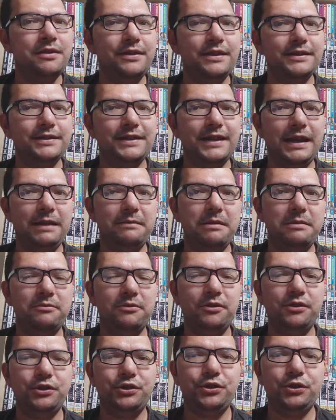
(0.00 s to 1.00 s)
This time I'm
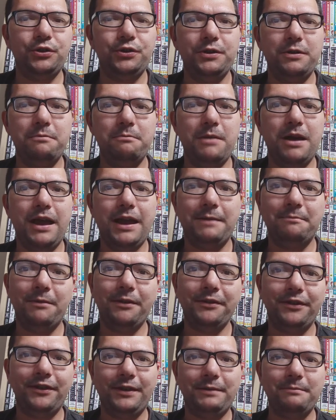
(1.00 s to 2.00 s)
going to show you my
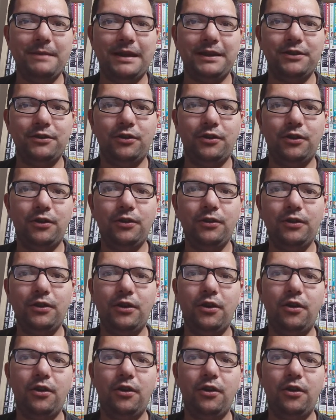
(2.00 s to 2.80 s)
monthly manga haul